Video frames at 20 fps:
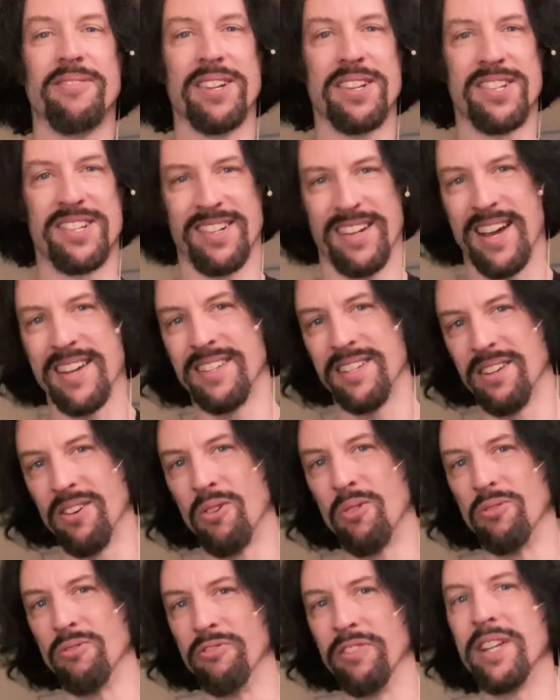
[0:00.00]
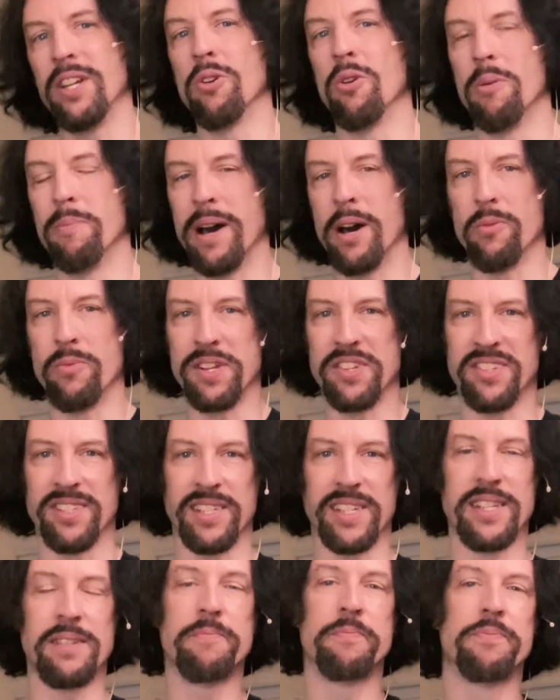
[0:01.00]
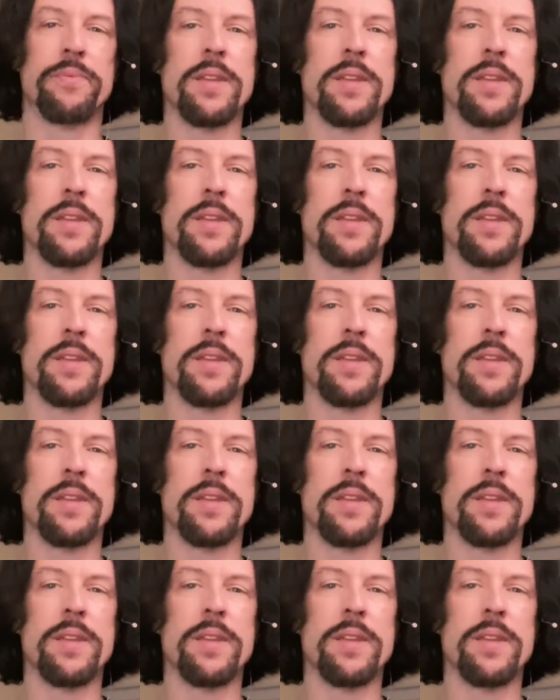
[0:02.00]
which I did a whole video about recently,